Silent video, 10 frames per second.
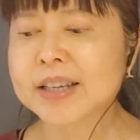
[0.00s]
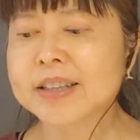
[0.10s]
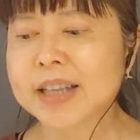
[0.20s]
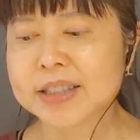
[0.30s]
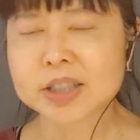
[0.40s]

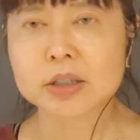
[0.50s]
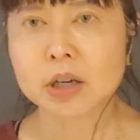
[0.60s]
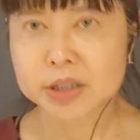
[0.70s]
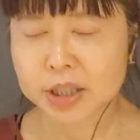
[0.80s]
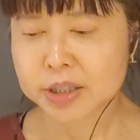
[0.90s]
That's an
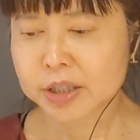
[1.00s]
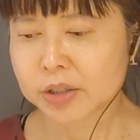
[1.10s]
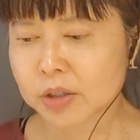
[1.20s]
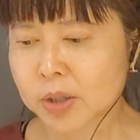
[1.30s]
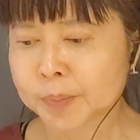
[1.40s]

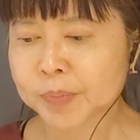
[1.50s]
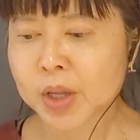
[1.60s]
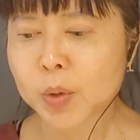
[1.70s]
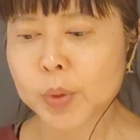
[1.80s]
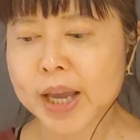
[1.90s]
oxysterol.
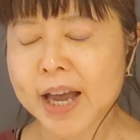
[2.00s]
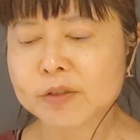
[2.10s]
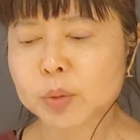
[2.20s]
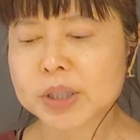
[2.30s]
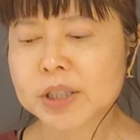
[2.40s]
We
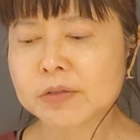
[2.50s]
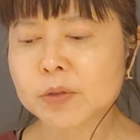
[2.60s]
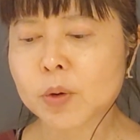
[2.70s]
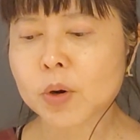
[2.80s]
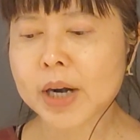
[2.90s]
have
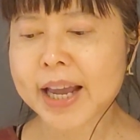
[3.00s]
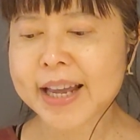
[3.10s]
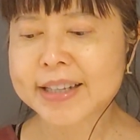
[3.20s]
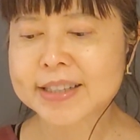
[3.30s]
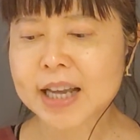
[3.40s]

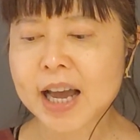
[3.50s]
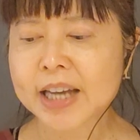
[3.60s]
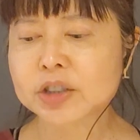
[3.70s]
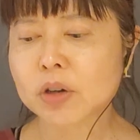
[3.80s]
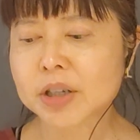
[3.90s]
24S
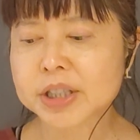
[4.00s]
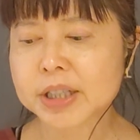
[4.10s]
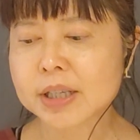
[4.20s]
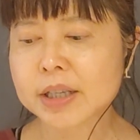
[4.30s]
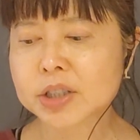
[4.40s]

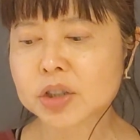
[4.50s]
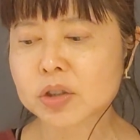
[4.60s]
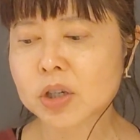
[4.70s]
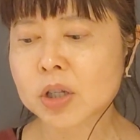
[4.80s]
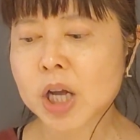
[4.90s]

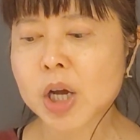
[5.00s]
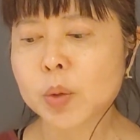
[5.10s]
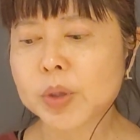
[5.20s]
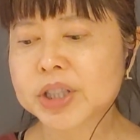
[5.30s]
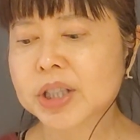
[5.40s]
hydroxycholesterol,
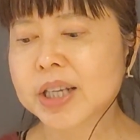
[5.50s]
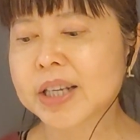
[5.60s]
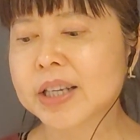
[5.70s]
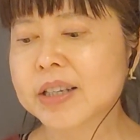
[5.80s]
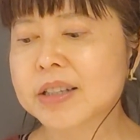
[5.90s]
which
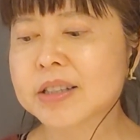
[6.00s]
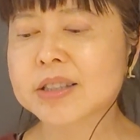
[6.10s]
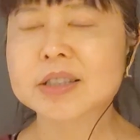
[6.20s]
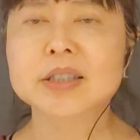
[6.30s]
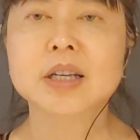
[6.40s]

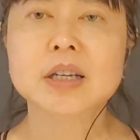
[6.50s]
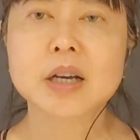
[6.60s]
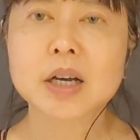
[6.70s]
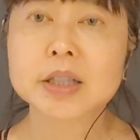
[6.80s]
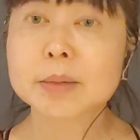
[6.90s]
is
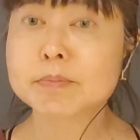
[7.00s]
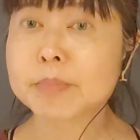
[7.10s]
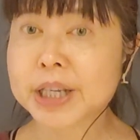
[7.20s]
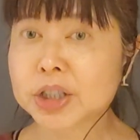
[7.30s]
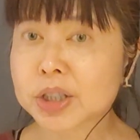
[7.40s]
the
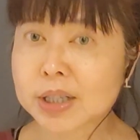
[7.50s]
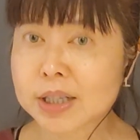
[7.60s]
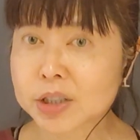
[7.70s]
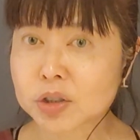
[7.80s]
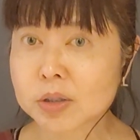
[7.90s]
major
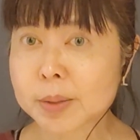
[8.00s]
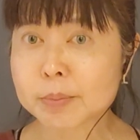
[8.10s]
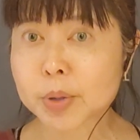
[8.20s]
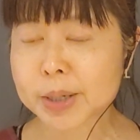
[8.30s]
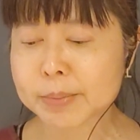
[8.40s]
cholesterol in
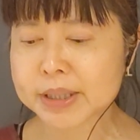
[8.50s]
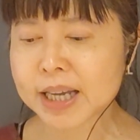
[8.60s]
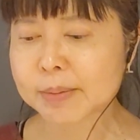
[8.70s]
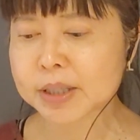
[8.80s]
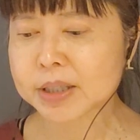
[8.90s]
brain
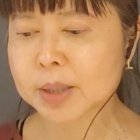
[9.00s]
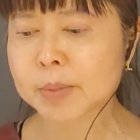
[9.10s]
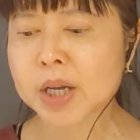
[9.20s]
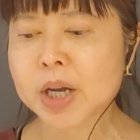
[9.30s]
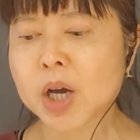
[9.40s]
metabolism.
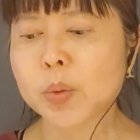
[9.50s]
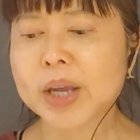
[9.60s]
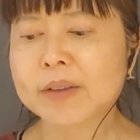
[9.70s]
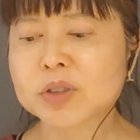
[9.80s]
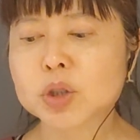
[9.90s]
We
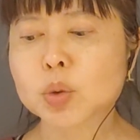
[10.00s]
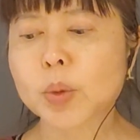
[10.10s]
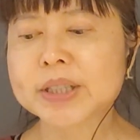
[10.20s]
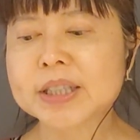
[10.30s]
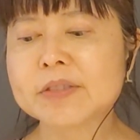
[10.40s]
have
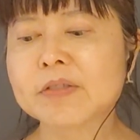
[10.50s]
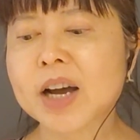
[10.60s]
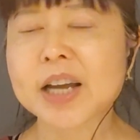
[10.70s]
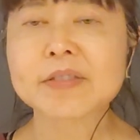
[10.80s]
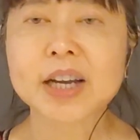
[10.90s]

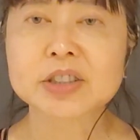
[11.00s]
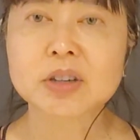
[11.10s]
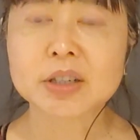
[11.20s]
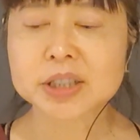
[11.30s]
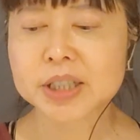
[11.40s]
25
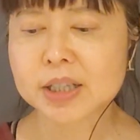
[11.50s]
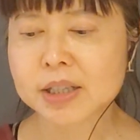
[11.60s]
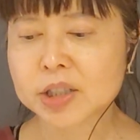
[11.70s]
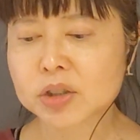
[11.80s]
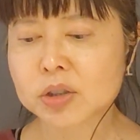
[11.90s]

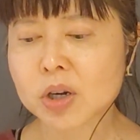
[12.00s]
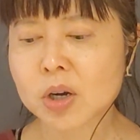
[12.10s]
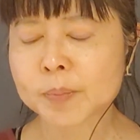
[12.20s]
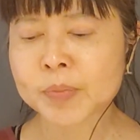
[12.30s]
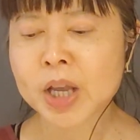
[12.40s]

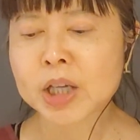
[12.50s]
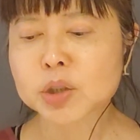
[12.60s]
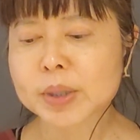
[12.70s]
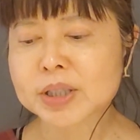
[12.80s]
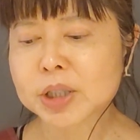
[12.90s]
hydroxycholesterol,
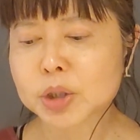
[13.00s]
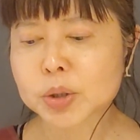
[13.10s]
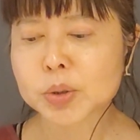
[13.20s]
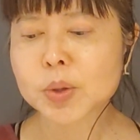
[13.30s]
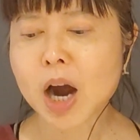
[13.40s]

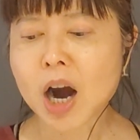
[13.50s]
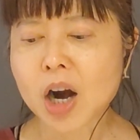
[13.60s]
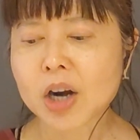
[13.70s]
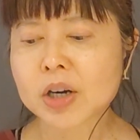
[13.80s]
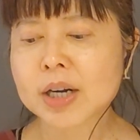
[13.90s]

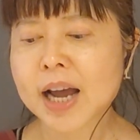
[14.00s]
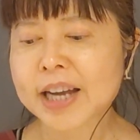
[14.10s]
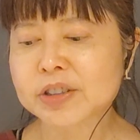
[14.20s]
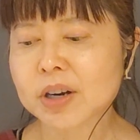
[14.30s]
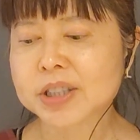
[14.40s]
22R
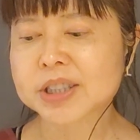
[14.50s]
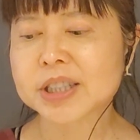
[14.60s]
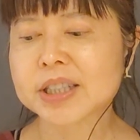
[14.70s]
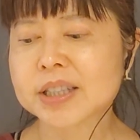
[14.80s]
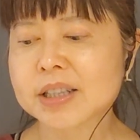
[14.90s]

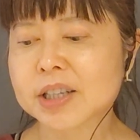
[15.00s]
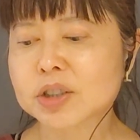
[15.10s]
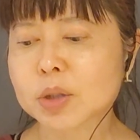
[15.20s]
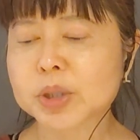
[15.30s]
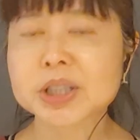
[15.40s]

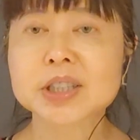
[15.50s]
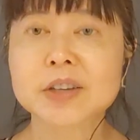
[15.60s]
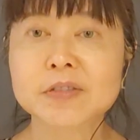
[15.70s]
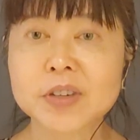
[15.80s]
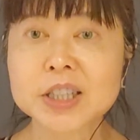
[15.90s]
hydroxycholesterol, which is the
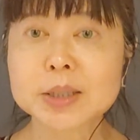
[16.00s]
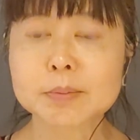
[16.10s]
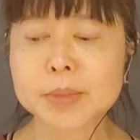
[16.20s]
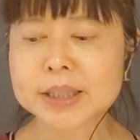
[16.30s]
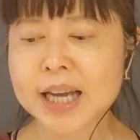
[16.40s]

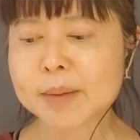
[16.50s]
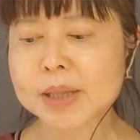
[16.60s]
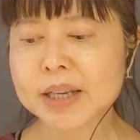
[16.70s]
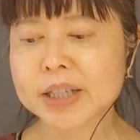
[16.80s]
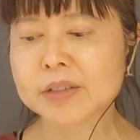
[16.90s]
first
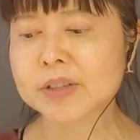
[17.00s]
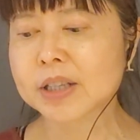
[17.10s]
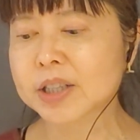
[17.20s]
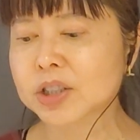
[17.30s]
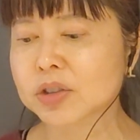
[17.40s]
metabolite of
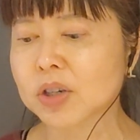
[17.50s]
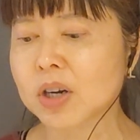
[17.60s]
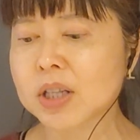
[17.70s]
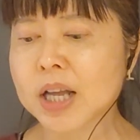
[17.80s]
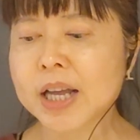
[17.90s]
cholesterol